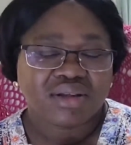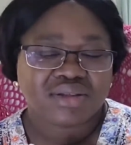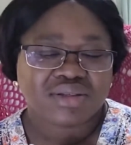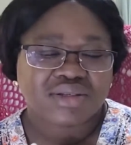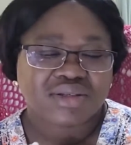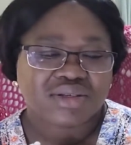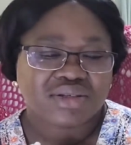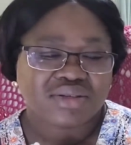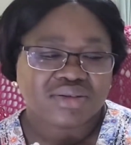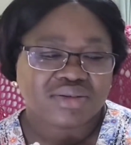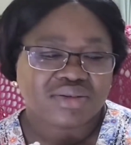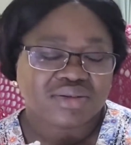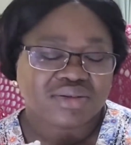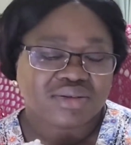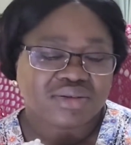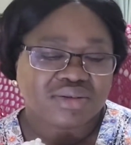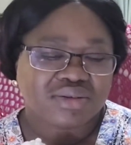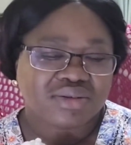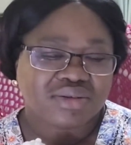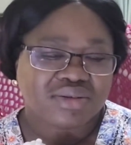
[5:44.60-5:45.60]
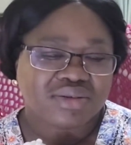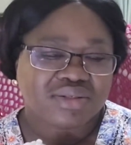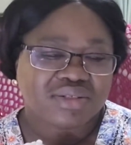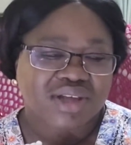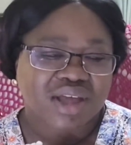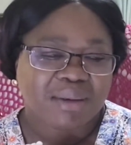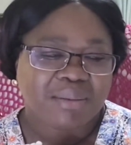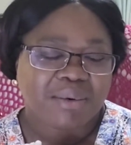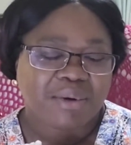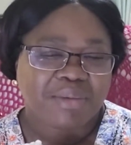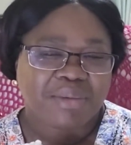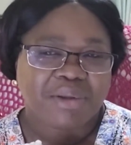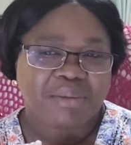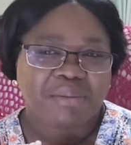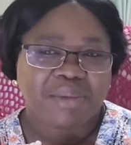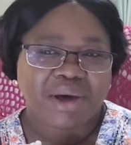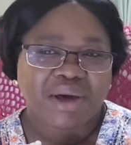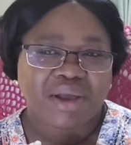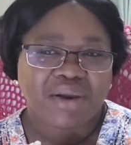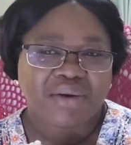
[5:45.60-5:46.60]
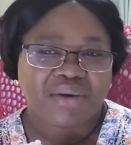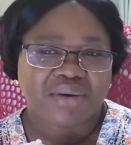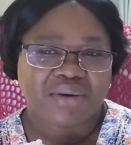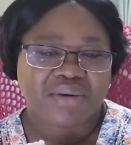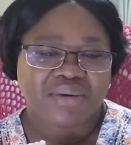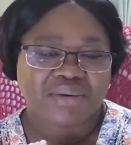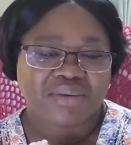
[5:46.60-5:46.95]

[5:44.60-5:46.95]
to type up the pattern.